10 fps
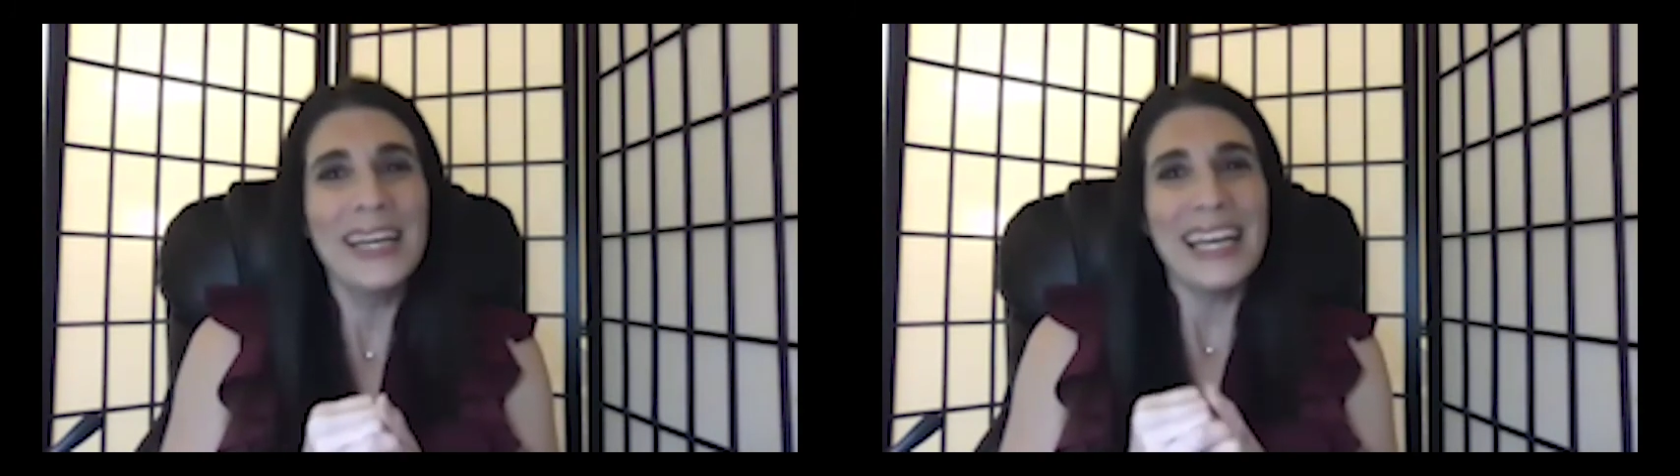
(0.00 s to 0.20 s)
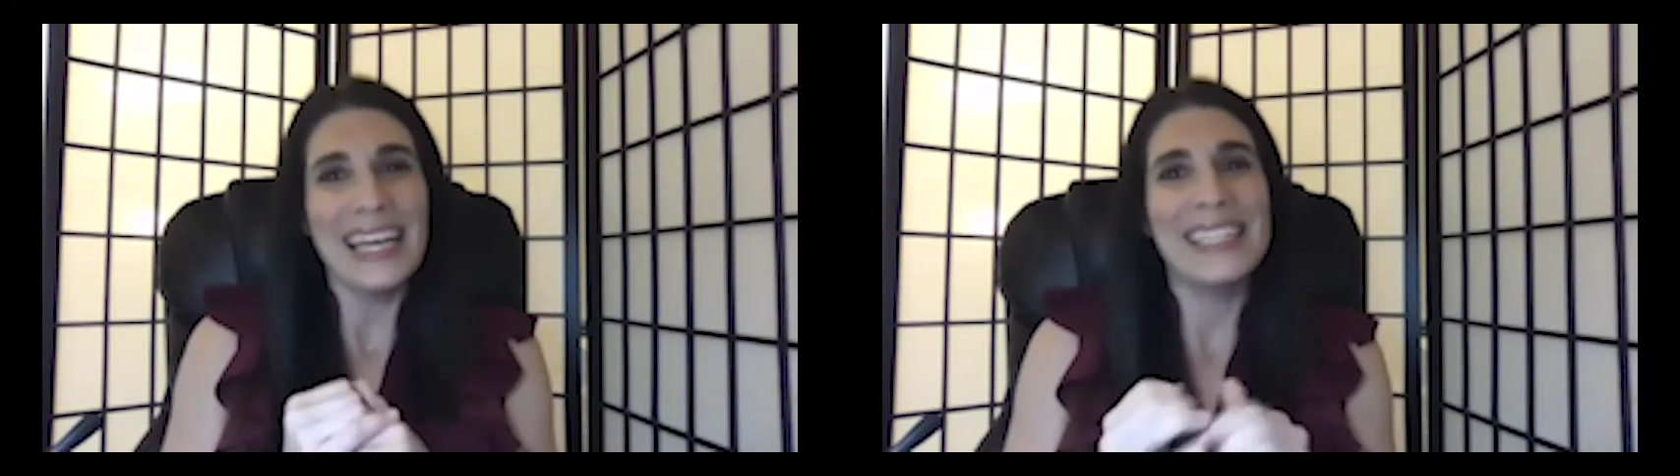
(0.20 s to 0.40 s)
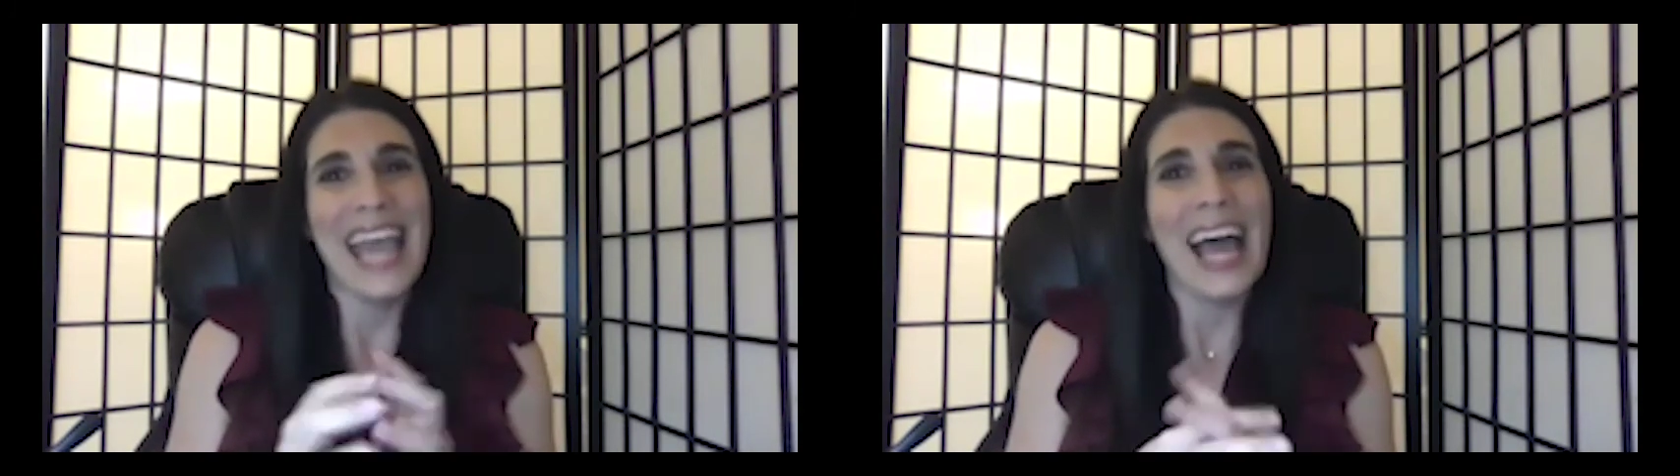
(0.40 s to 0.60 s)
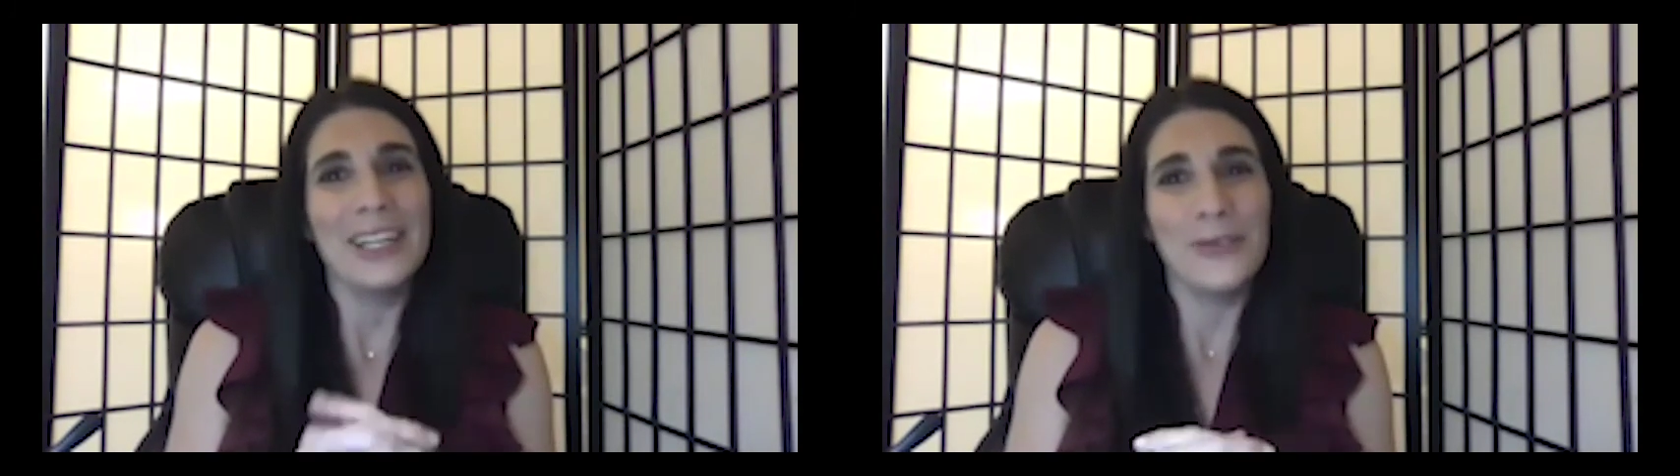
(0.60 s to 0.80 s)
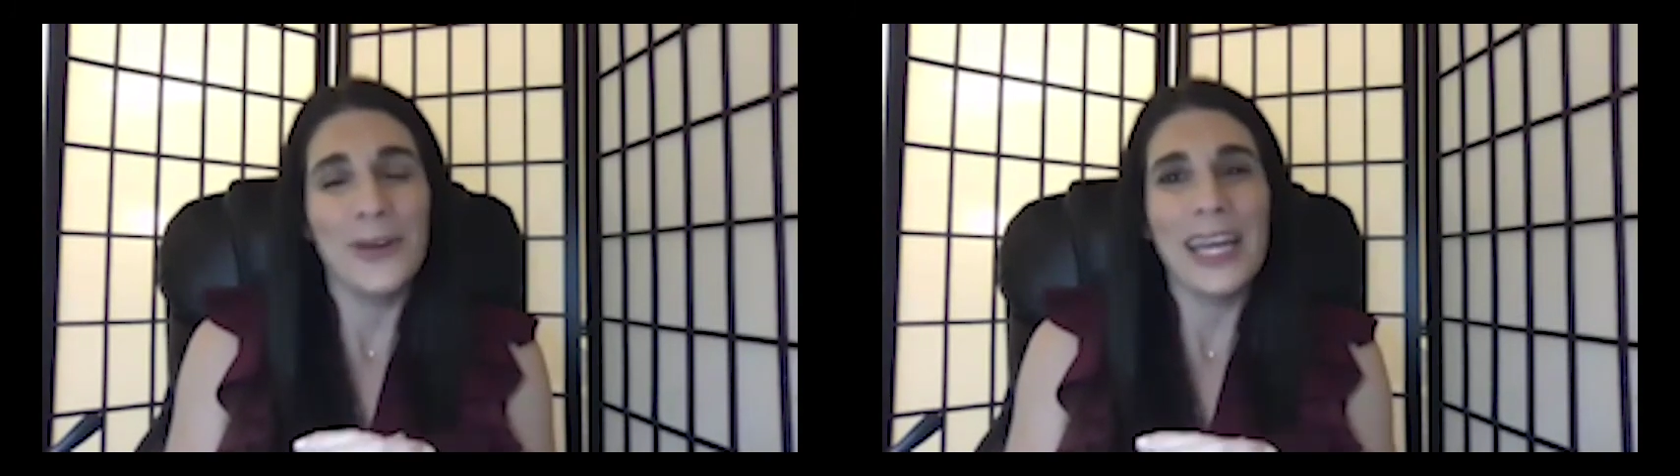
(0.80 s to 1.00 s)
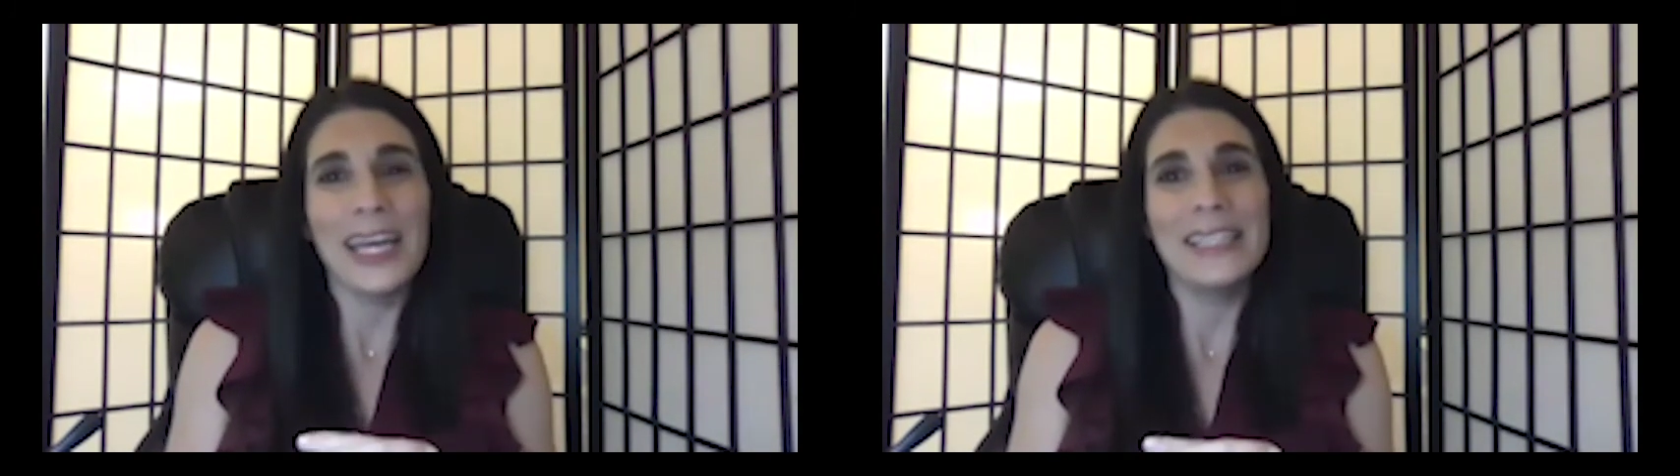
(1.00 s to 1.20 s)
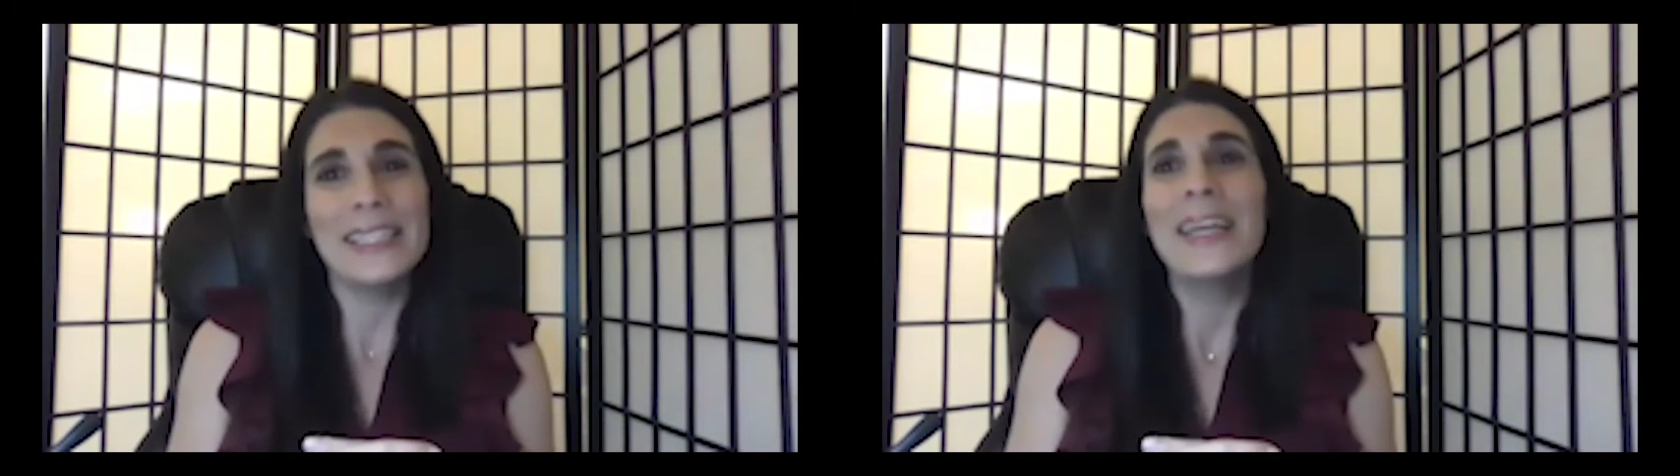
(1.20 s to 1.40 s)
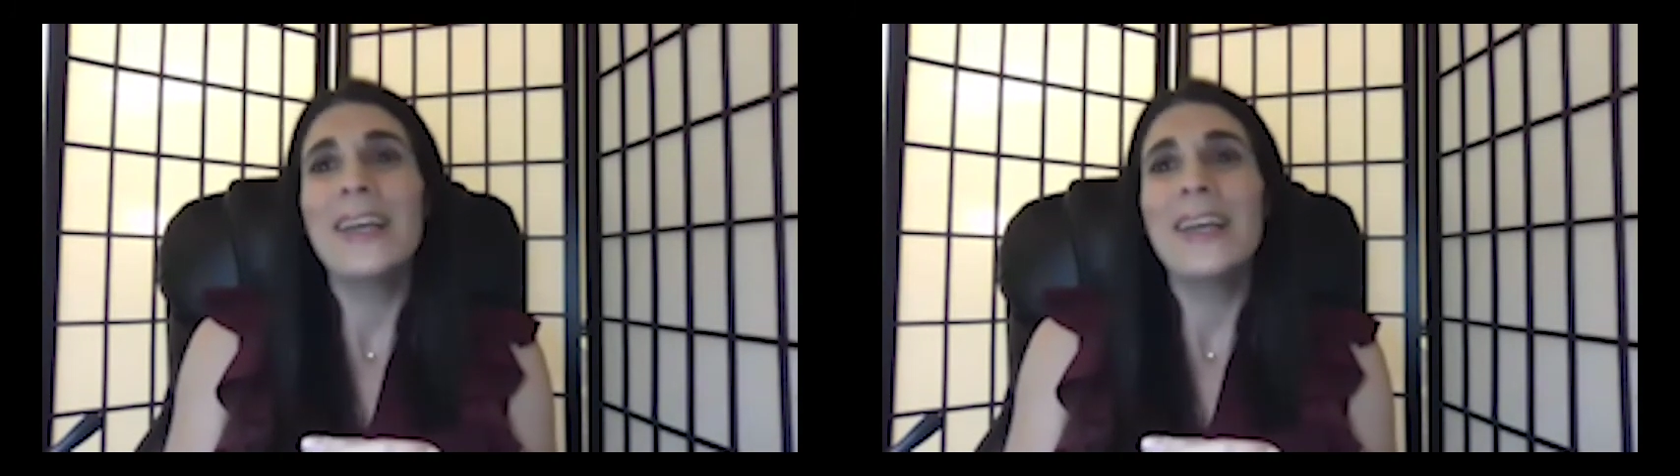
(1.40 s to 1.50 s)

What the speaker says: his catchphrase,